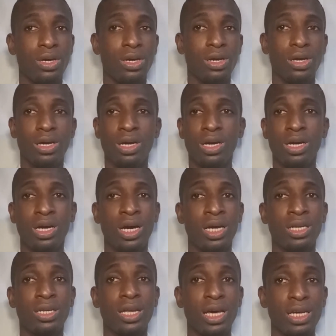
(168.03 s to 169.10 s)

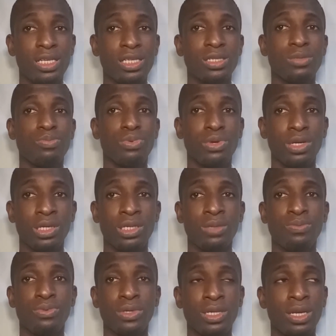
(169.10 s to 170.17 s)
And that is pretty
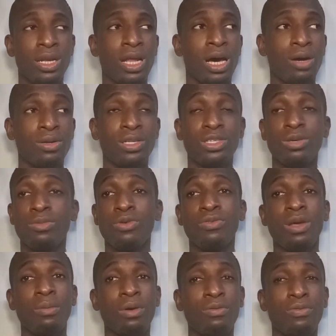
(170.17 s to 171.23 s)
loud. Some of
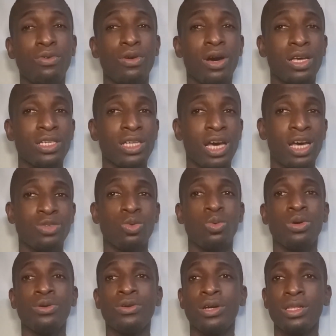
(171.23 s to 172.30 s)
them even go as high as
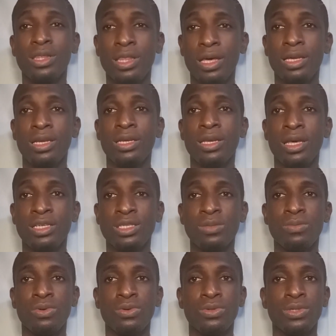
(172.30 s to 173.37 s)
130
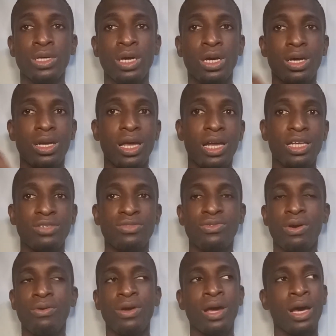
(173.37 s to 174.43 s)
decibels. That is
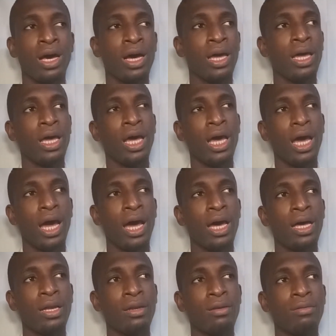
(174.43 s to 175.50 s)
very high.
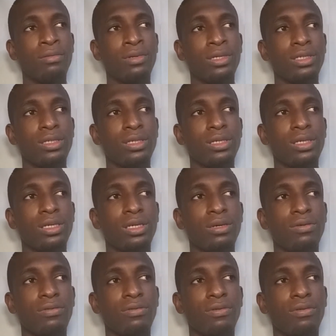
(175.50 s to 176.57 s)
And
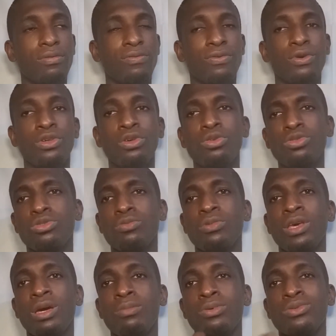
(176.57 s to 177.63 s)
for you to
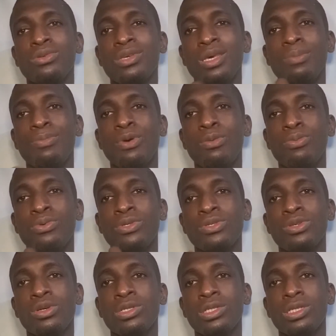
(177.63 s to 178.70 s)
be able to keep up with
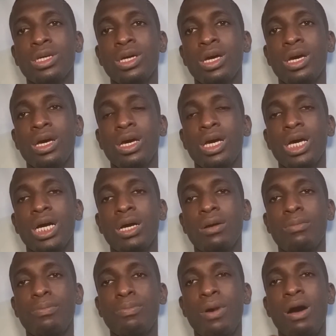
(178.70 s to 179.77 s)
such
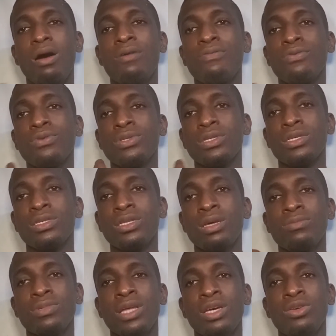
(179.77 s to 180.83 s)
powerful
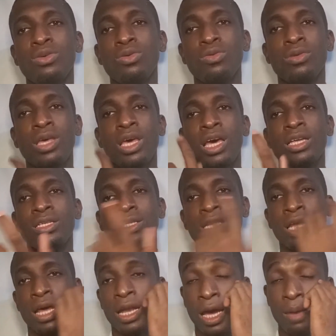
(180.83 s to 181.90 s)
systems that you get in
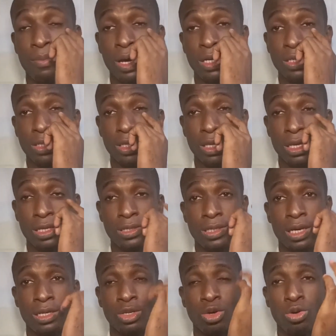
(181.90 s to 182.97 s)
an IMAX
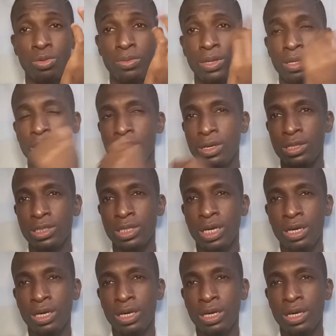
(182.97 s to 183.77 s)
theater, Dolby theater, and